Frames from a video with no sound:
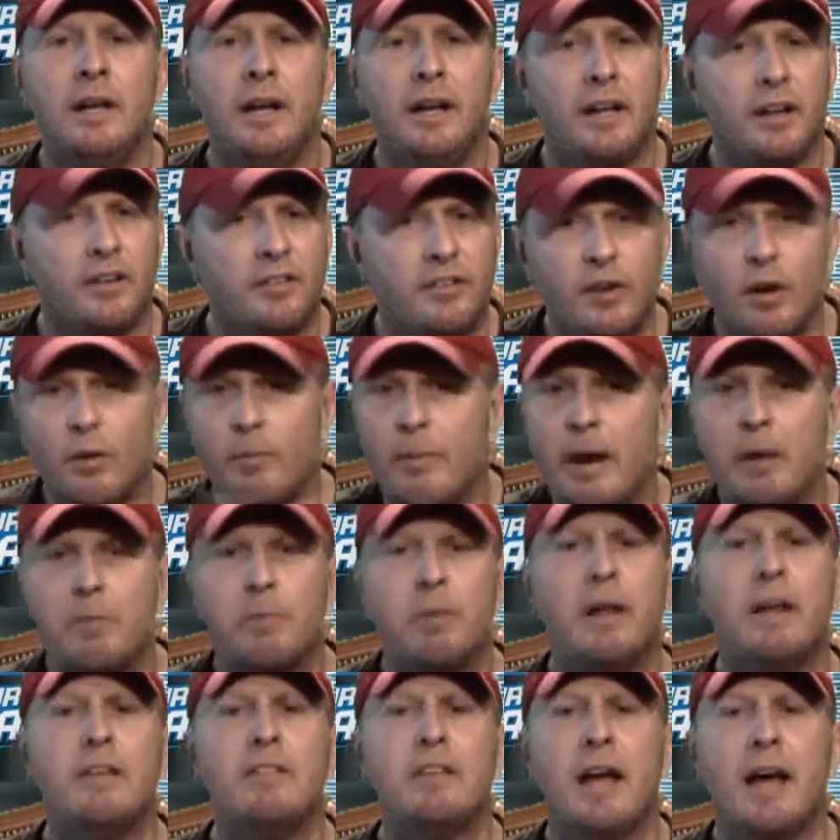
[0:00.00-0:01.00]
He can still
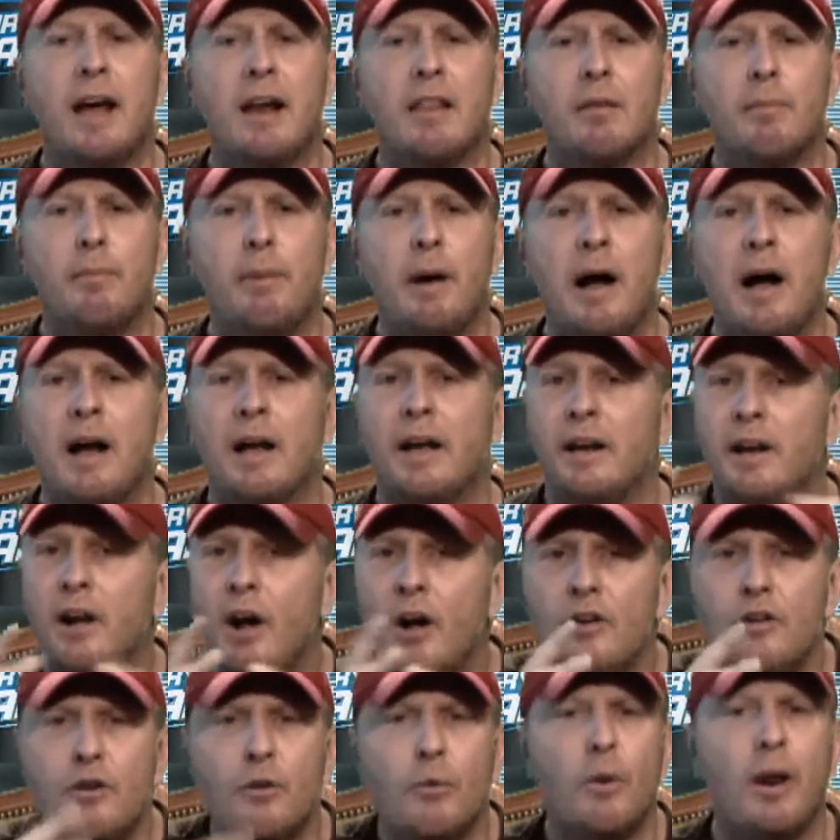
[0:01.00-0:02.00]
make plays out of the pocket,
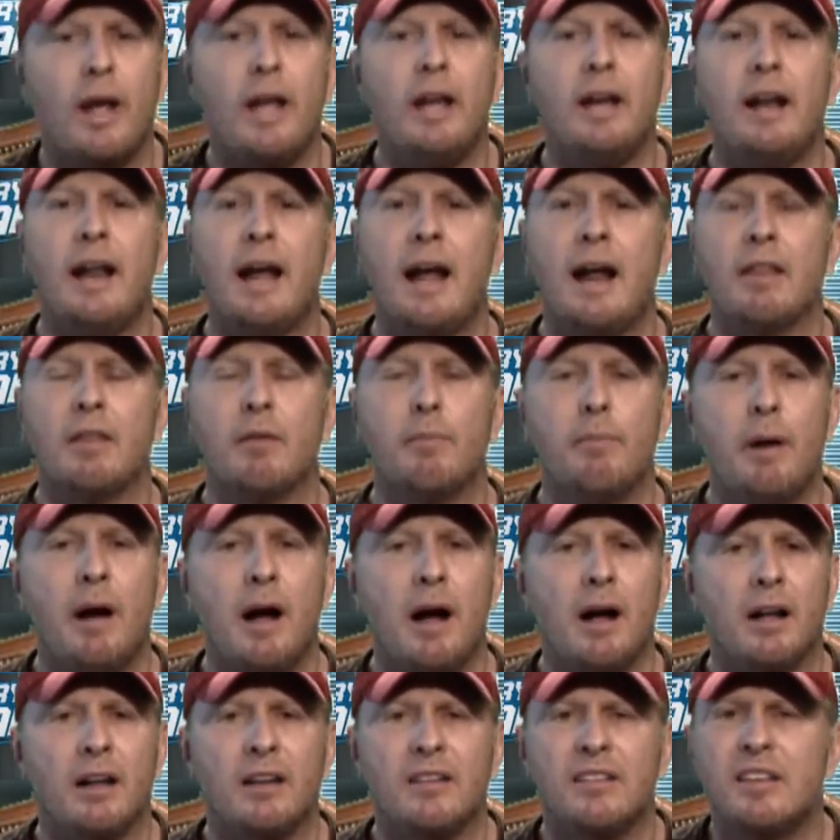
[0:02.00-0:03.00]
underrated out of the
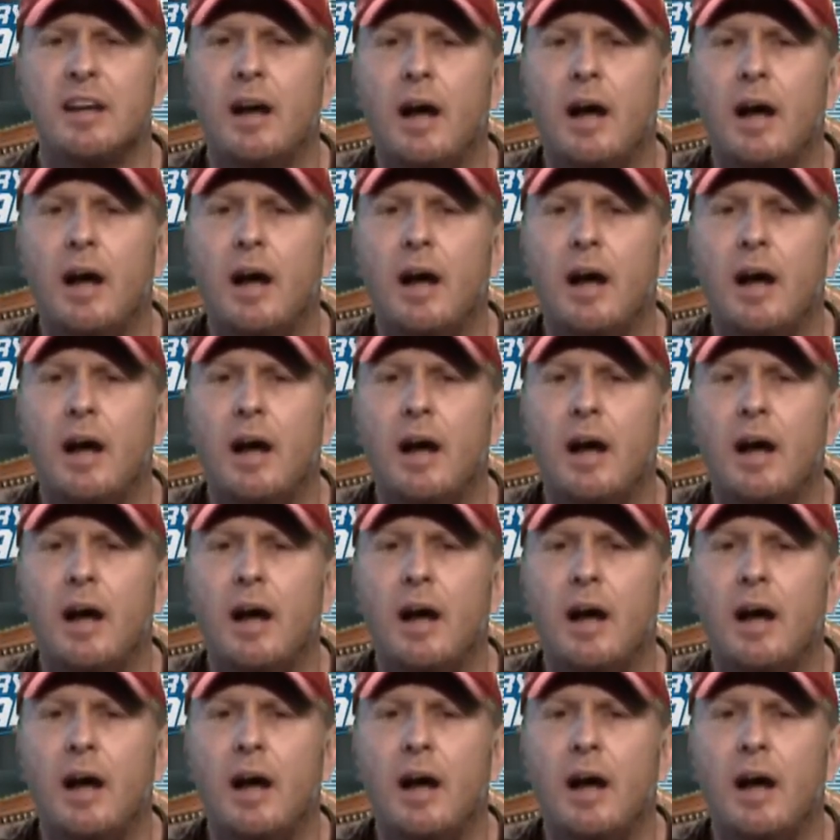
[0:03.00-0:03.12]
pocket,